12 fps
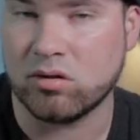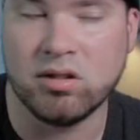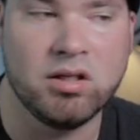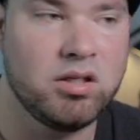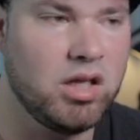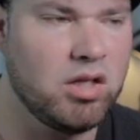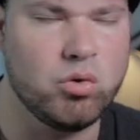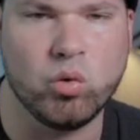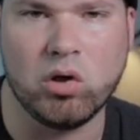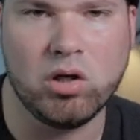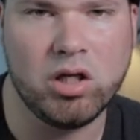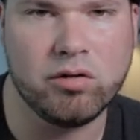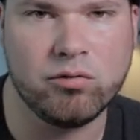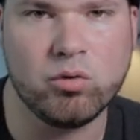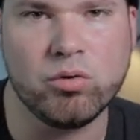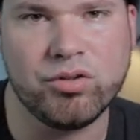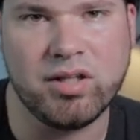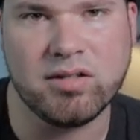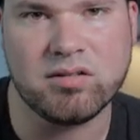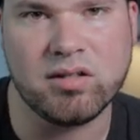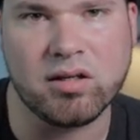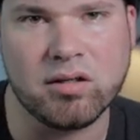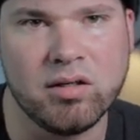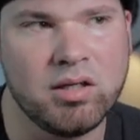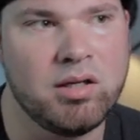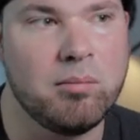You can do a lot of cool things there.